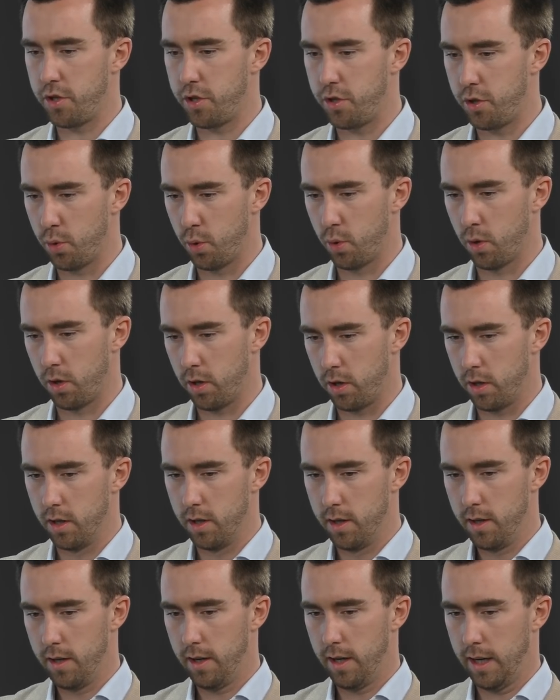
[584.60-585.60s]
your
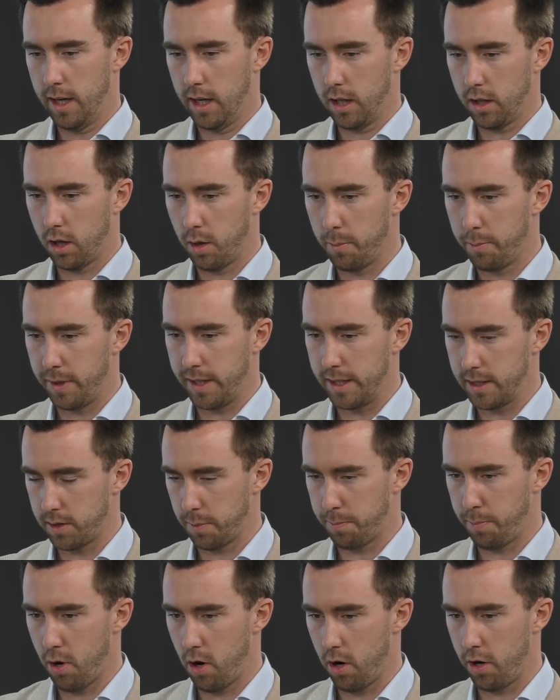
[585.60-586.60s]
company is a
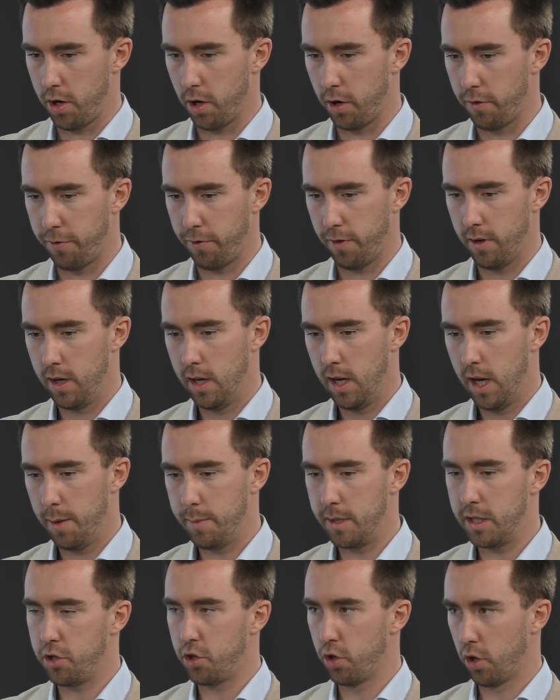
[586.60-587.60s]
part of. I
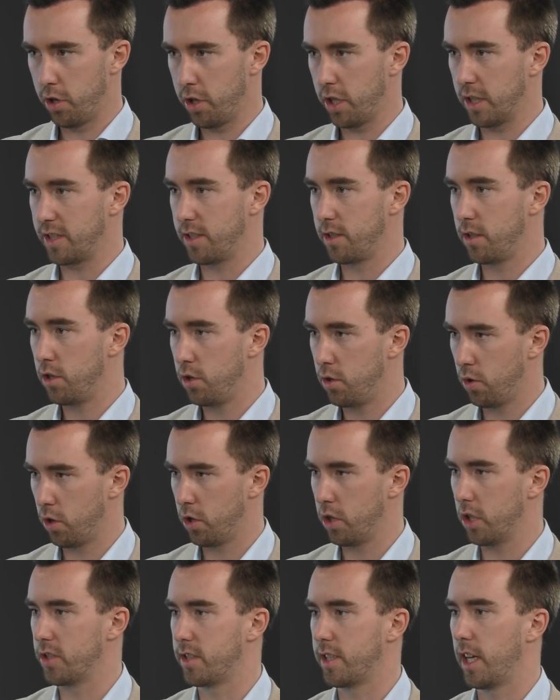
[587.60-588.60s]
mean, you're
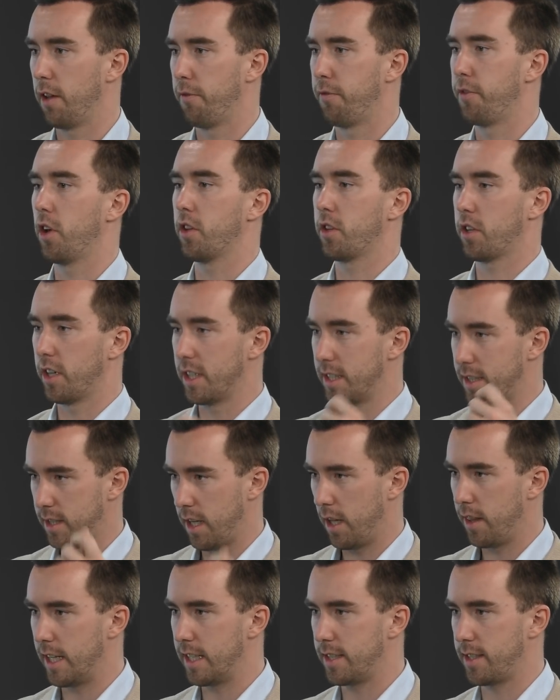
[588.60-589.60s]
yourself not going to
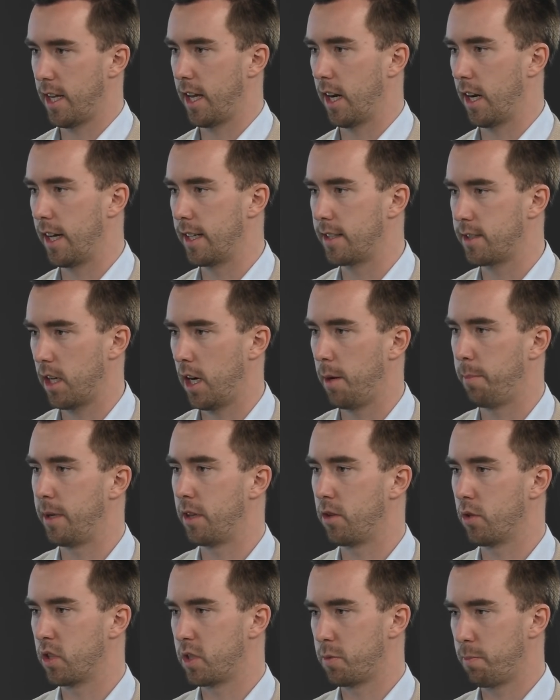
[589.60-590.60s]
send these satellites up
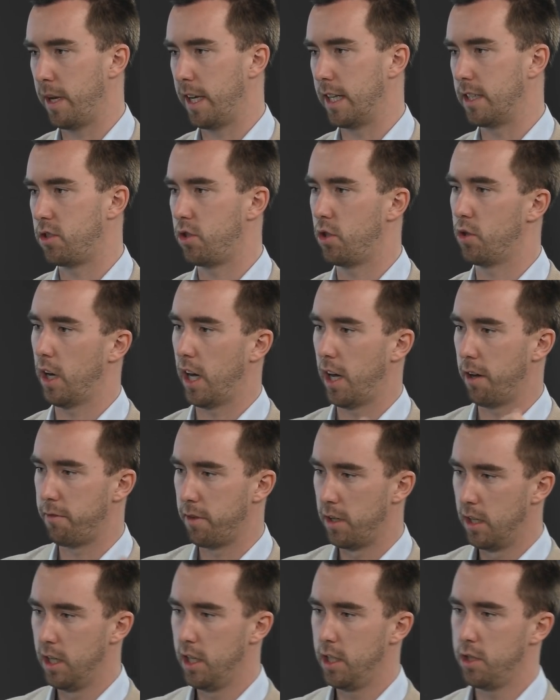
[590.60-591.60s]
into the space. You
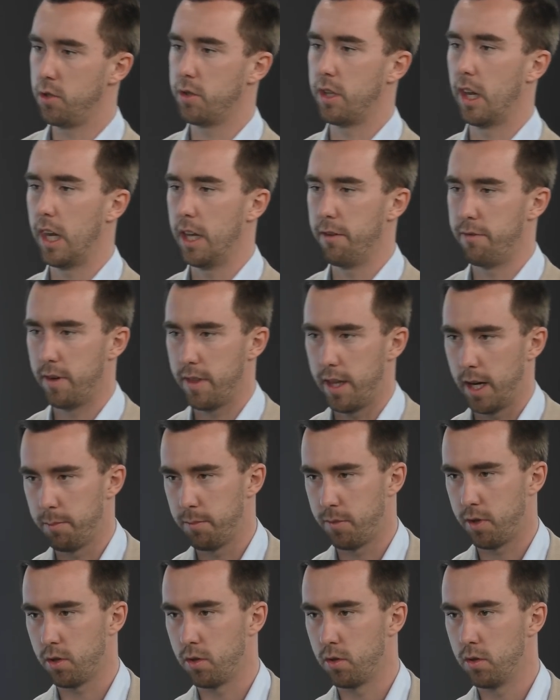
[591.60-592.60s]
deliver them
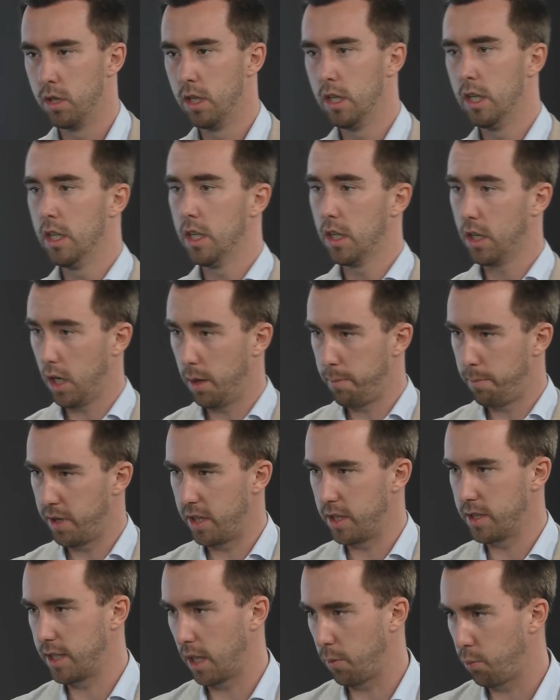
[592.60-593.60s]
to
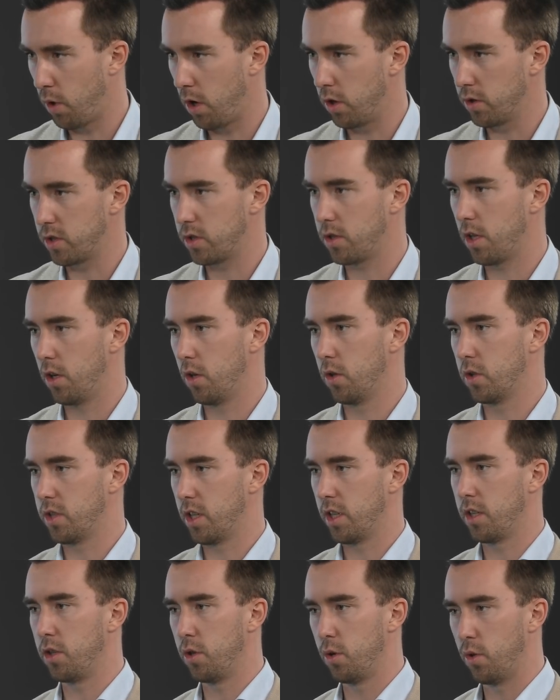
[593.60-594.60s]
companies that want those,
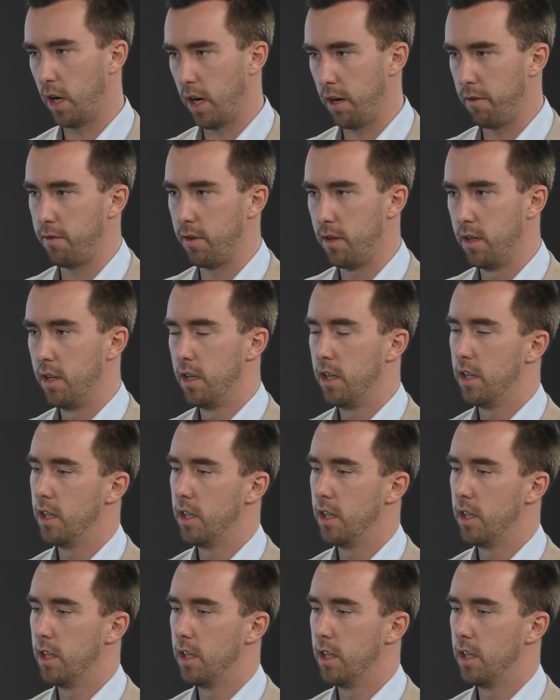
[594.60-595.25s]
and you have